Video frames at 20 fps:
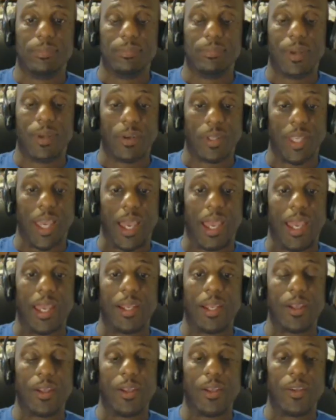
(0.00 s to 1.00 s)

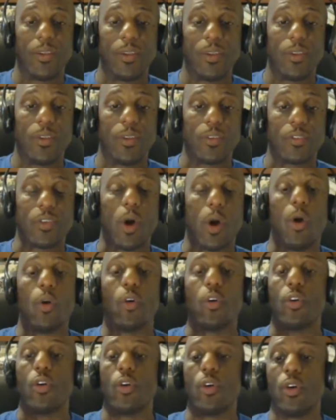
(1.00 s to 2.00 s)
Okay?
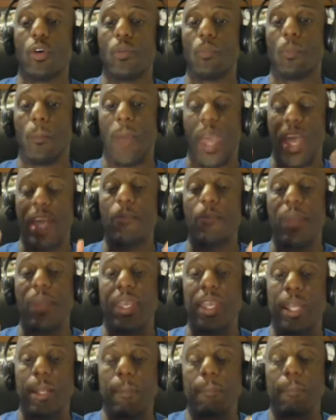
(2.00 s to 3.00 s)
So
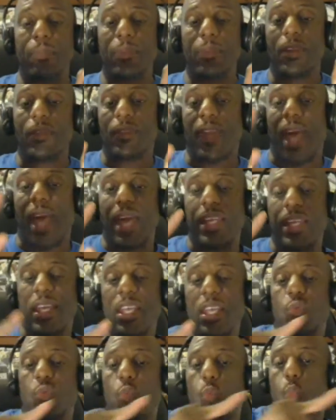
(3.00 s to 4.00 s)
maybe that
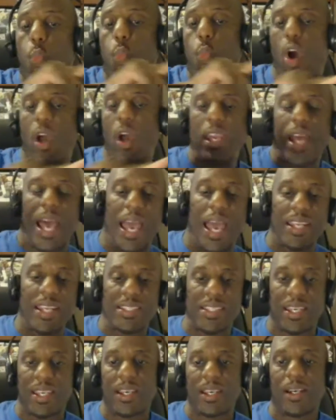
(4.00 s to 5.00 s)
is one
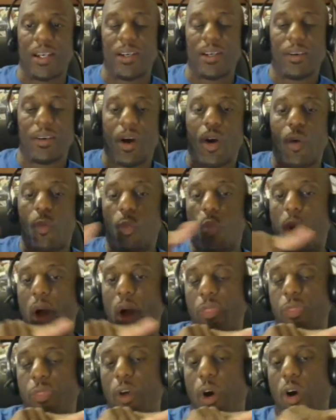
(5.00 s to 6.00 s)
idea or
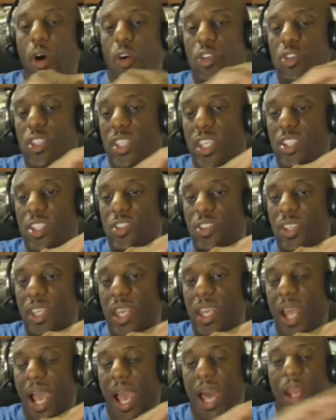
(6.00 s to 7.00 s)
one thought you need to
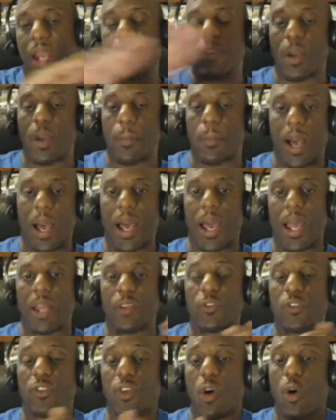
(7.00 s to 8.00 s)
get out of your
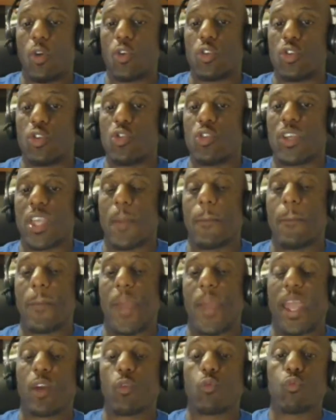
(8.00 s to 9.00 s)
mind so you can
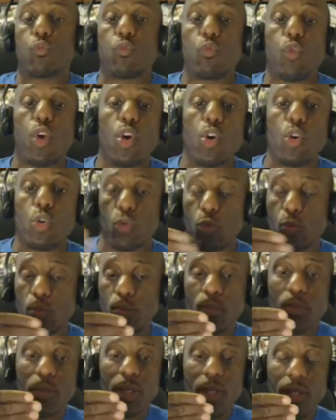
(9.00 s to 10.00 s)
make
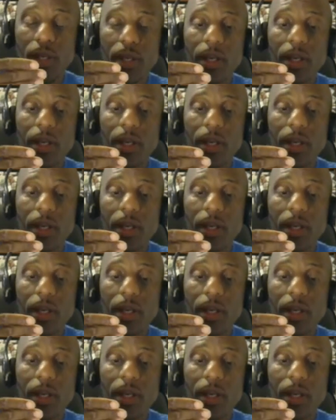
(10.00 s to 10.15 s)
room